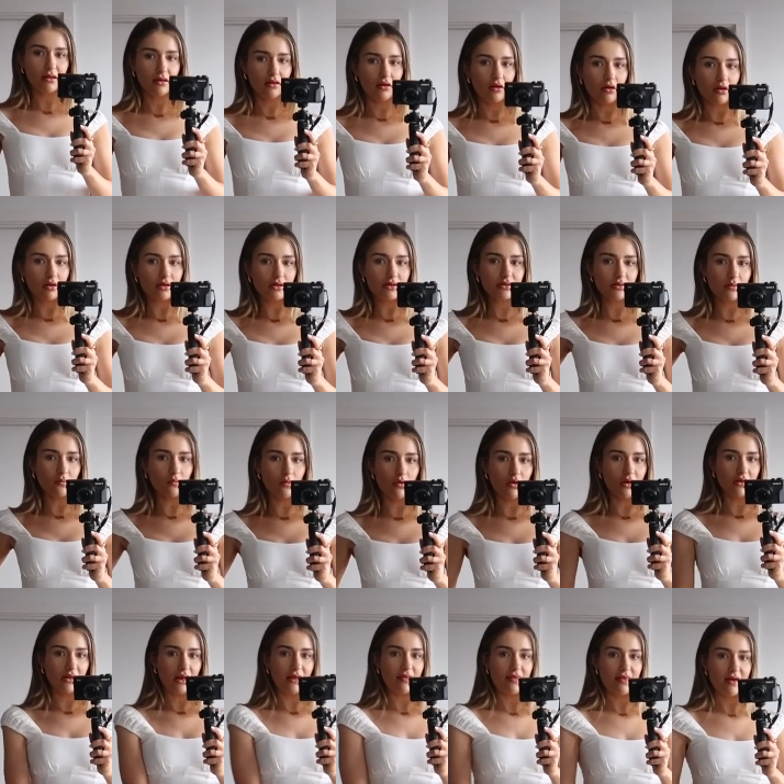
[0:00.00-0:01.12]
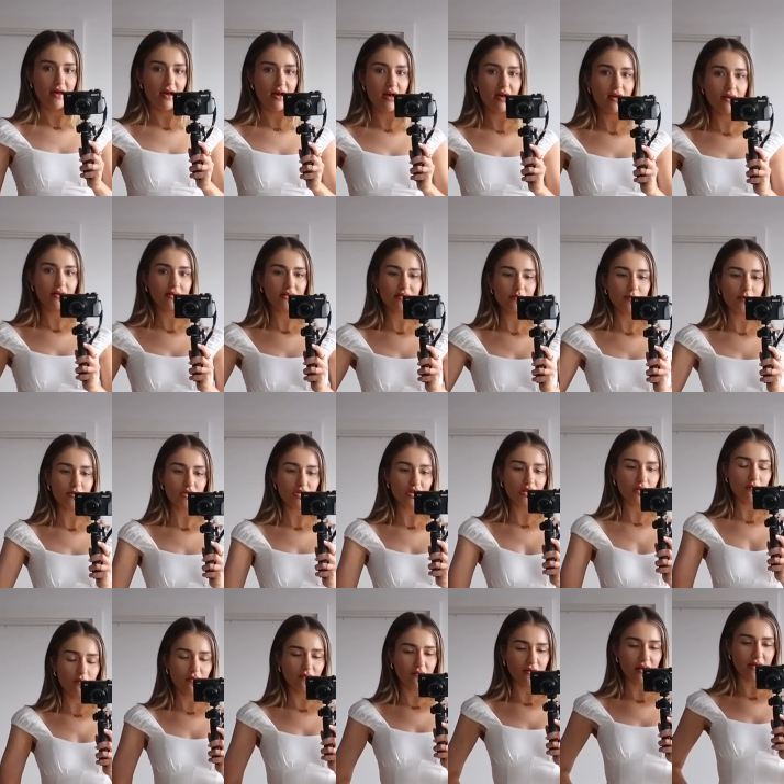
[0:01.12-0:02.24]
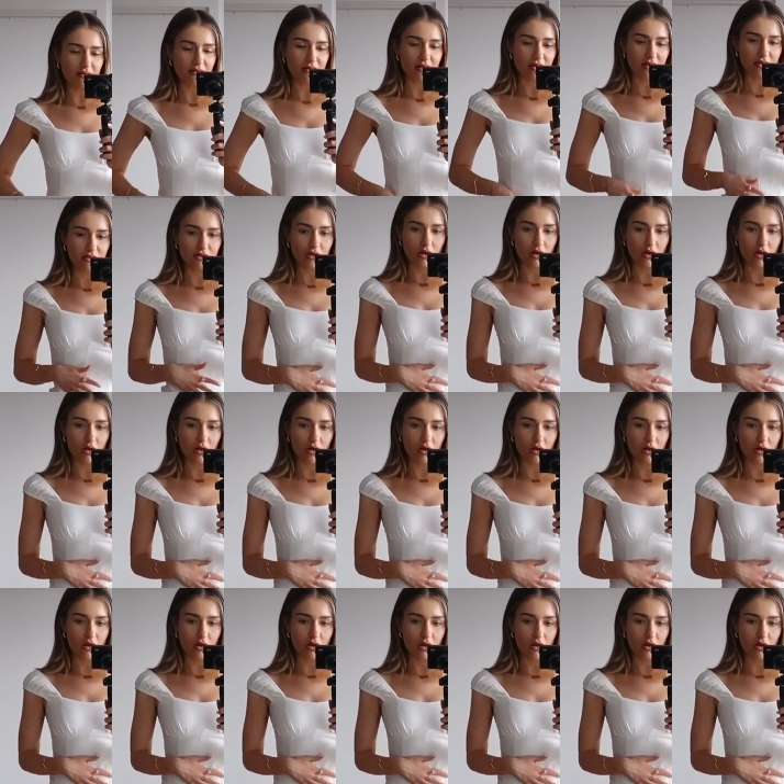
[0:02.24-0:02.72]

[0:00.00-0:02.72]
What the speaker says: it looks worn like that, especially with like the